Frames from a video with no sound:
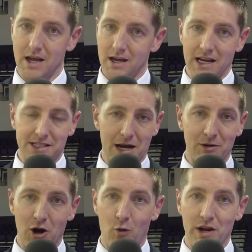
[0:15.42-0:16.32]
anytime
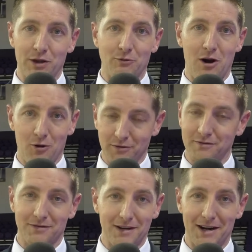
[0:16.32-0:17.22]
you go win on the road,
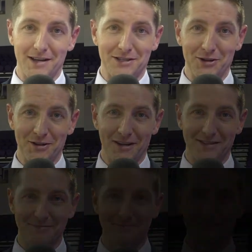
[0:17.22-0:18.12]
it's a good thing.
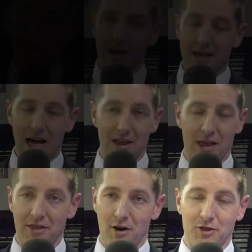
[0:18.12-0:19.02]
Yeah,
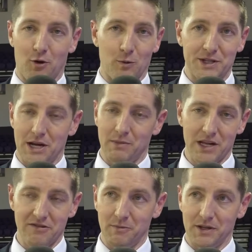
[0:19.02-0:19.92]
I thought Thornton was
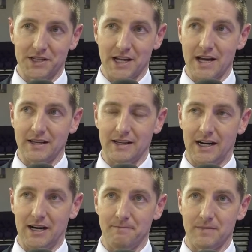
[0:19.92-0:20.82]
unbelievable tonight.
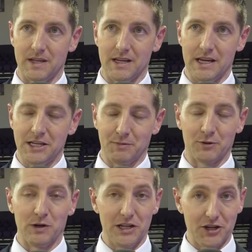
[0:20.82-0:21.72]
He's
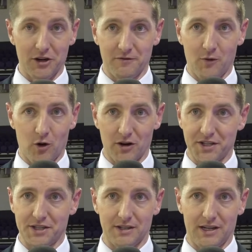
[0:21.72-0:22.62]
been really good for
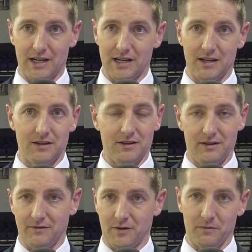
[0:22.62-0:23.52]
us
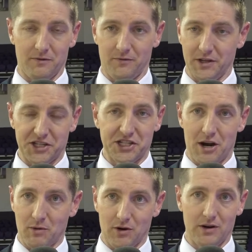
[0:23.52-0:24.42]
from this
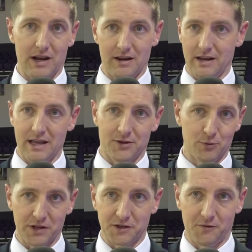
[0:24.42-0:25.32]
summer and
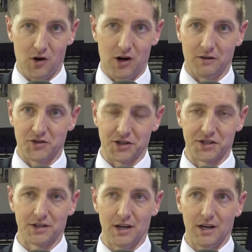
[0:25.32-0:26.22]
through this fall of
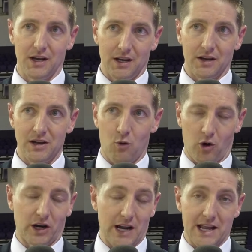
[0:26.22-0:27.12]
just, you know,
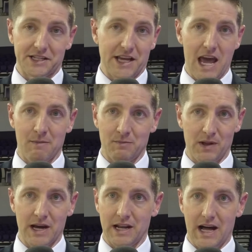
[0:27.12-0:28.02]
working on his game and
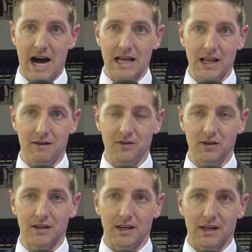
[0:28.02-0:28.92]
playing at a high level.